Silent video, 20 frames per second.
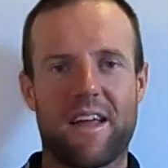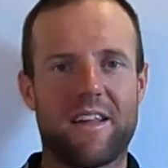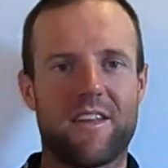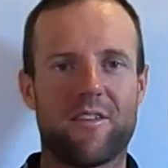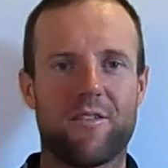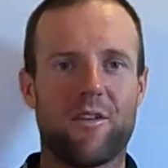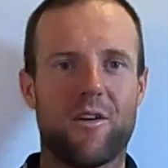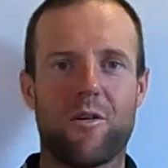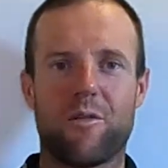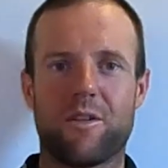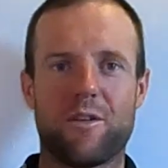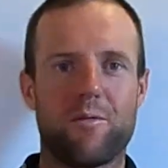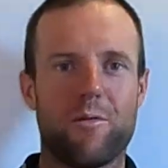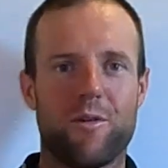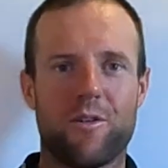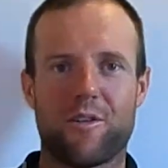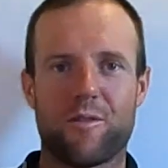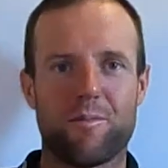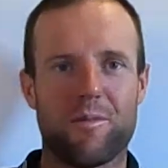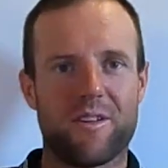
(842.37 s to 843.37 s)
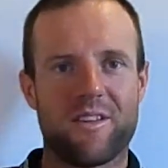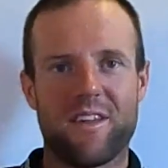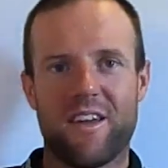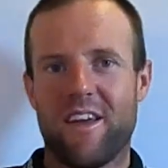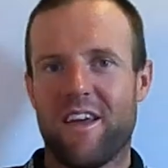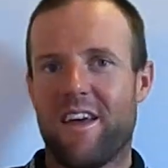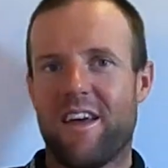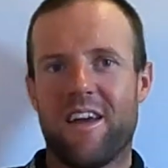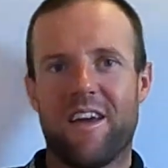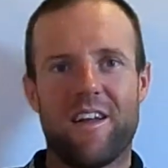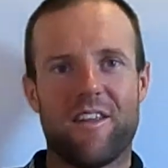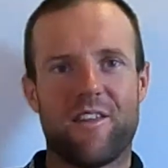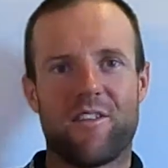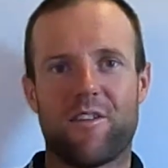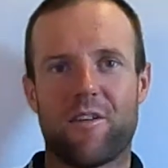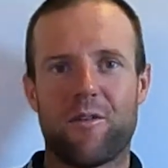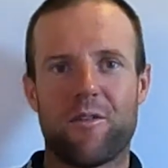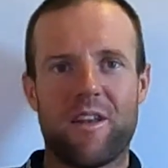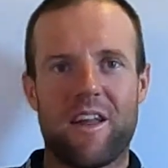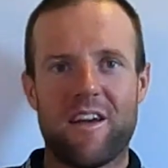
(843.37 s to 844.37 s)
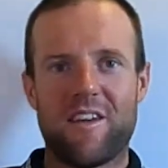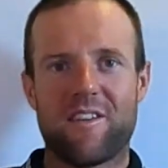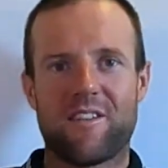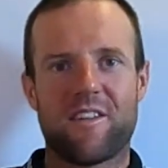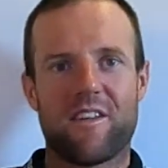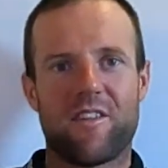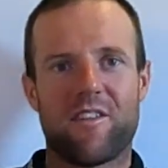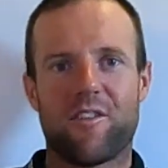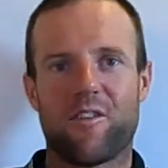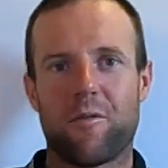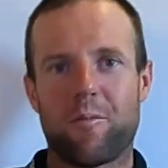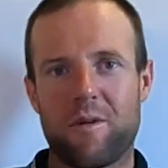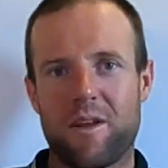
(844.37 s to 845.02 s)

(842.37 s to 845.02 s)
don't know the words, but it's so nice that so